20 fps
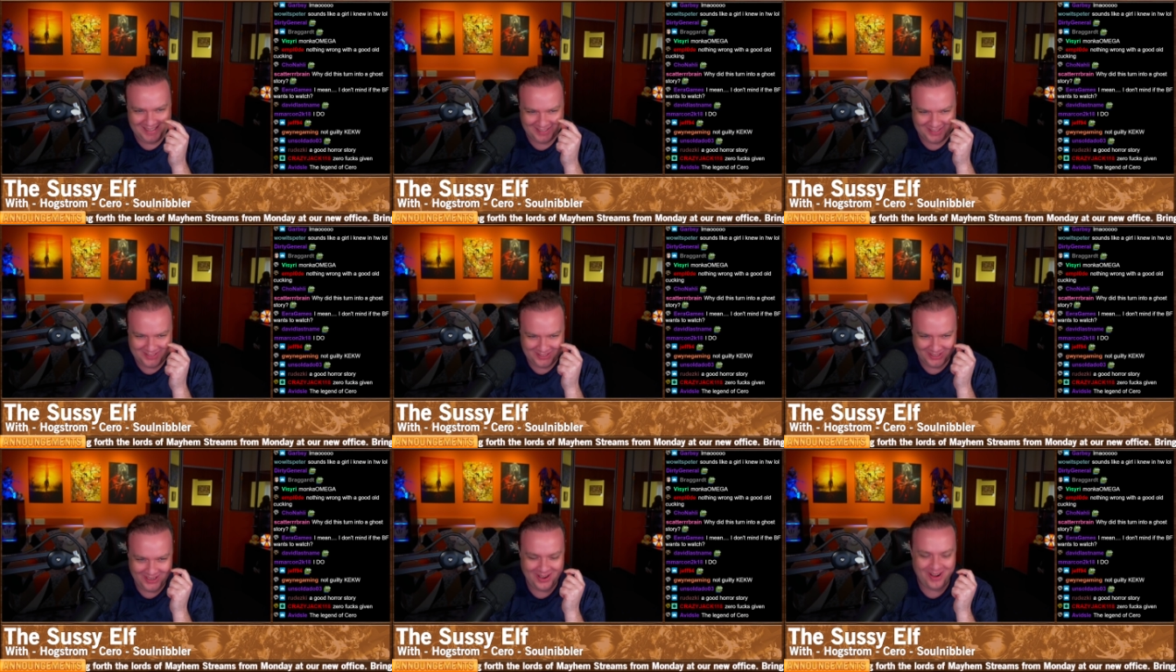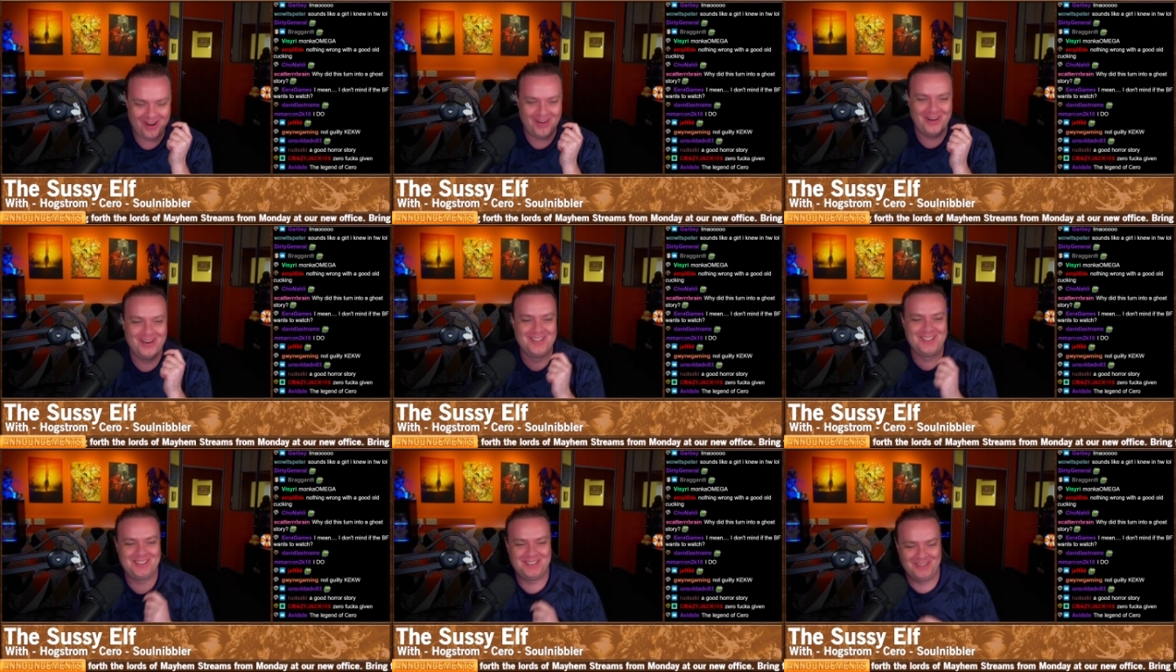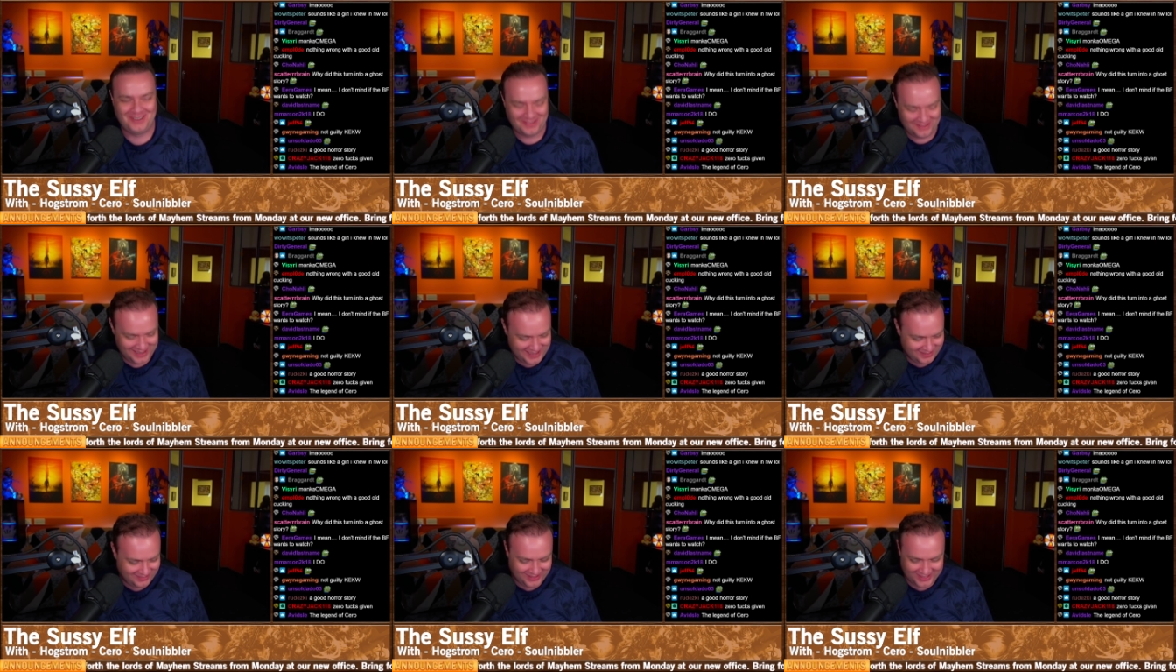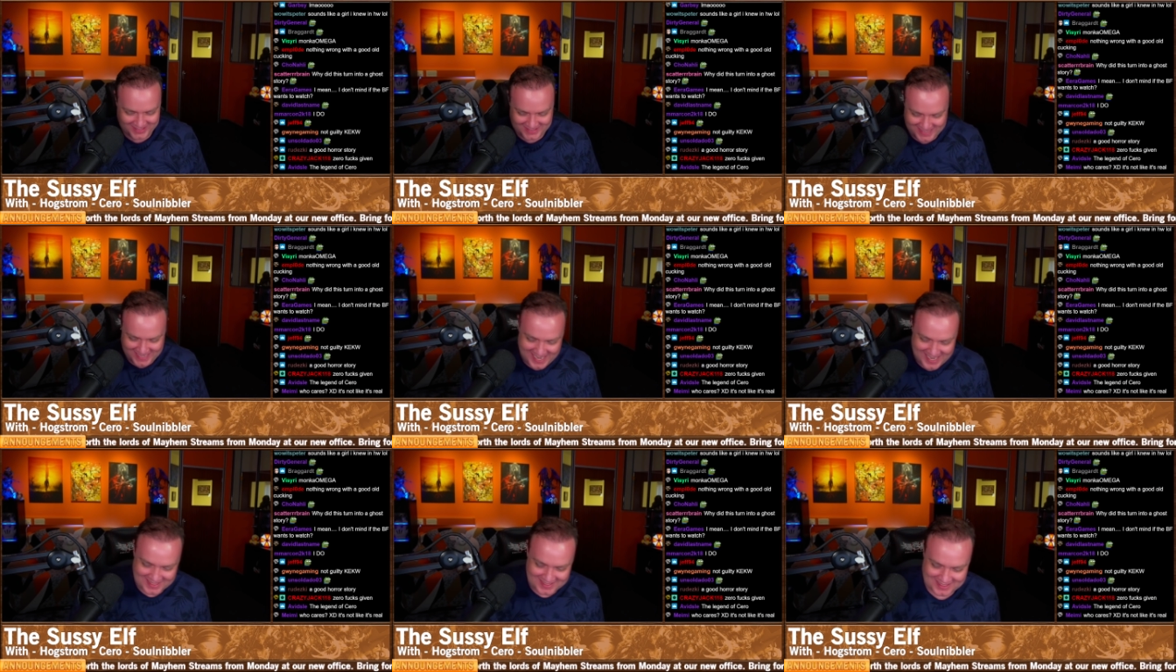A good horror story? Oh, let's
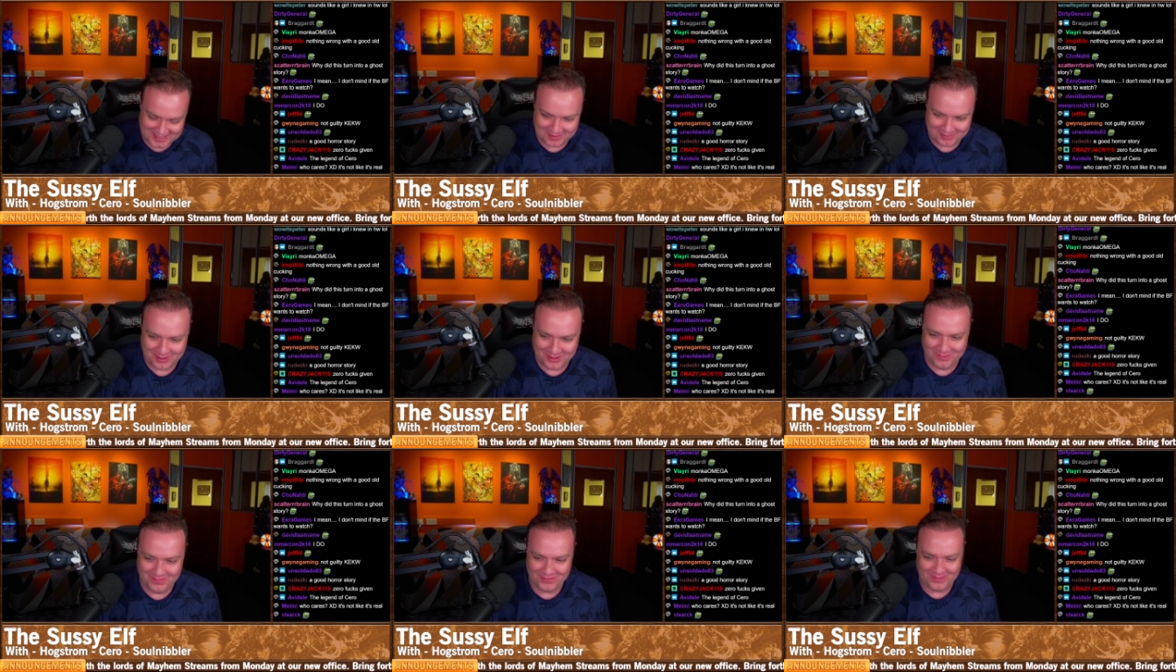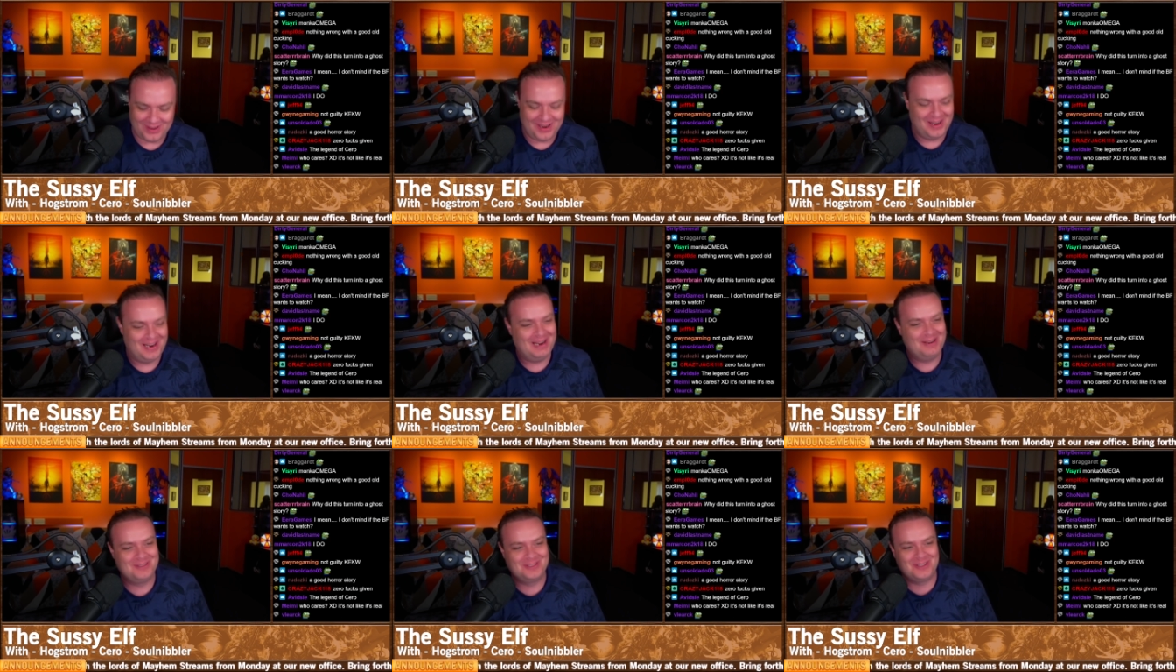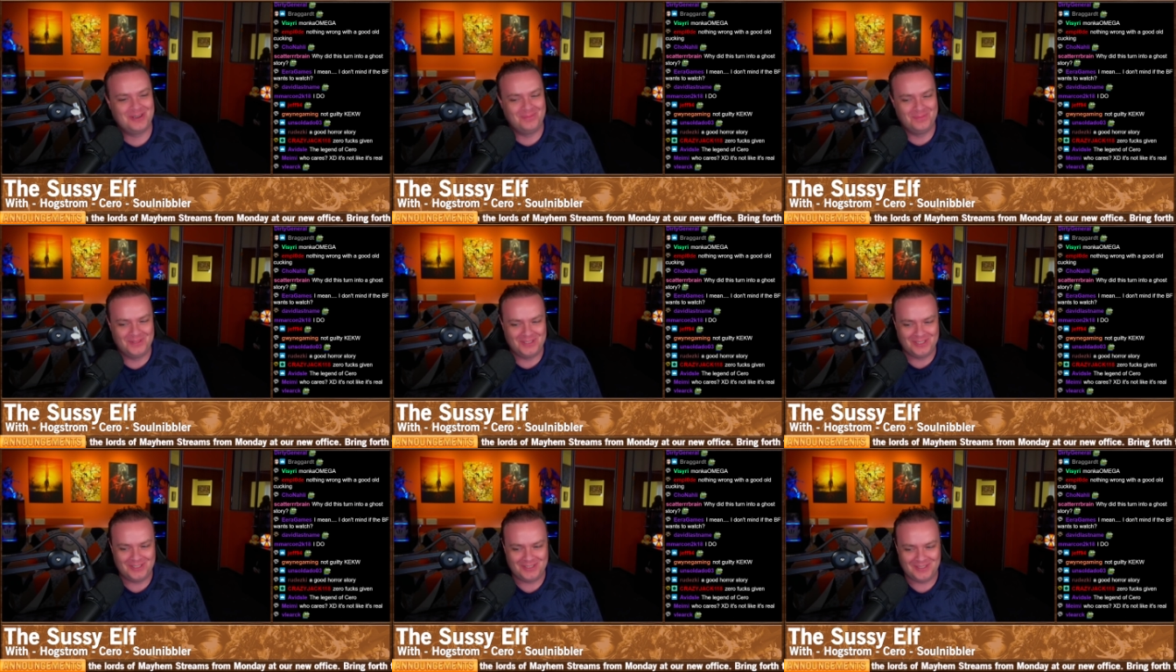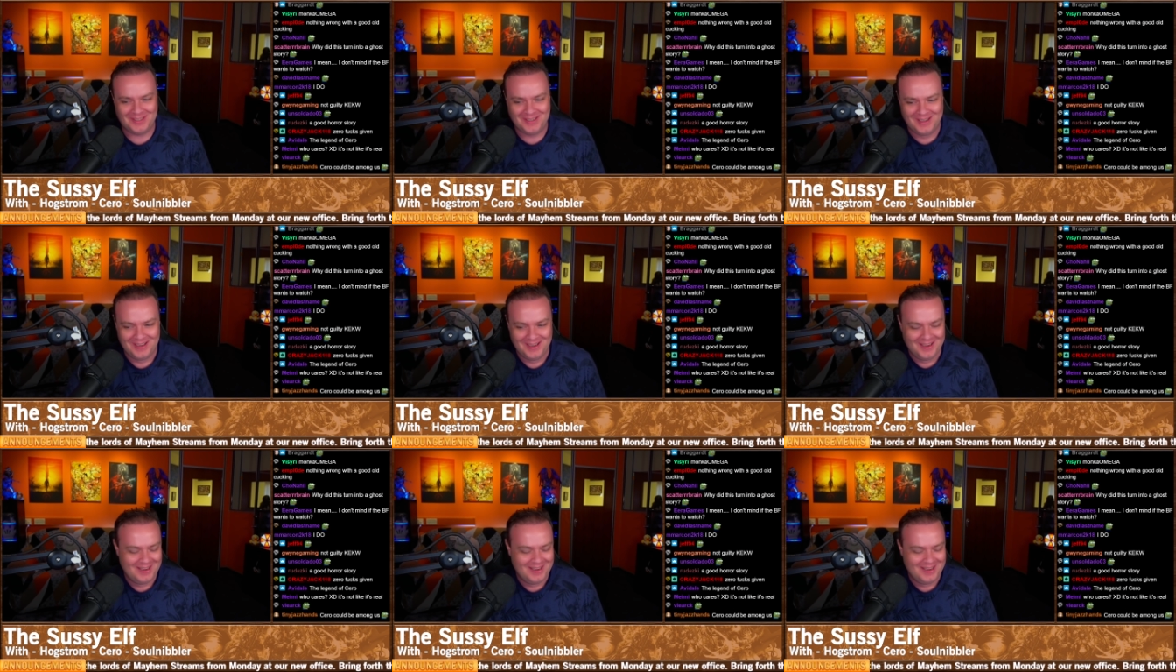get us in the mood for our house competition.